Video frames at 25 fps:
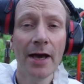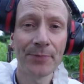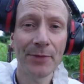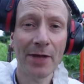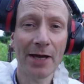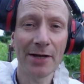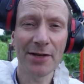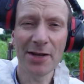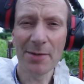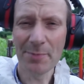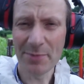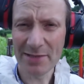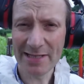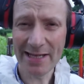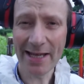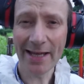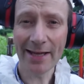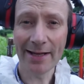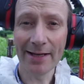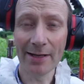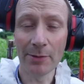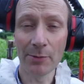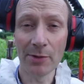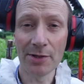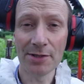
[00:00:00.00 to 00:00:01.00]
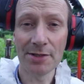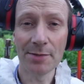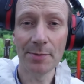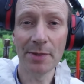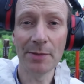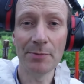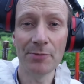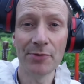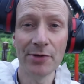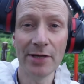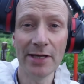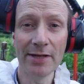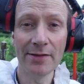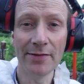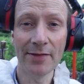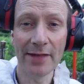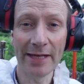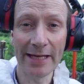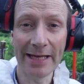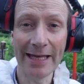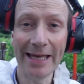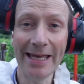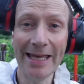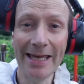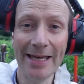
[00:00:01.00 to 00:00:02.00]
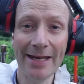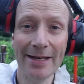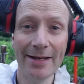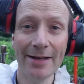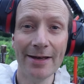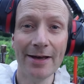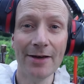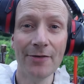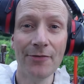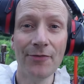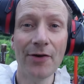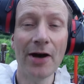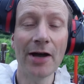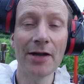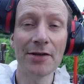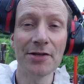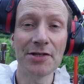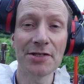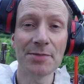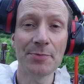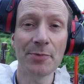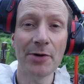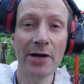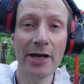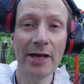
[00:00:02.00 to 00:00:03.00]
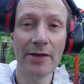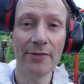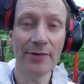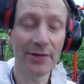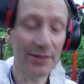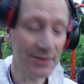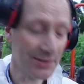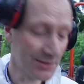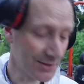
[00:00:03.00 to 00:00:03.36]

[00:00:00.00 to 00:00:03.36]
I don't particularly want to be breathing in a fine spray of it.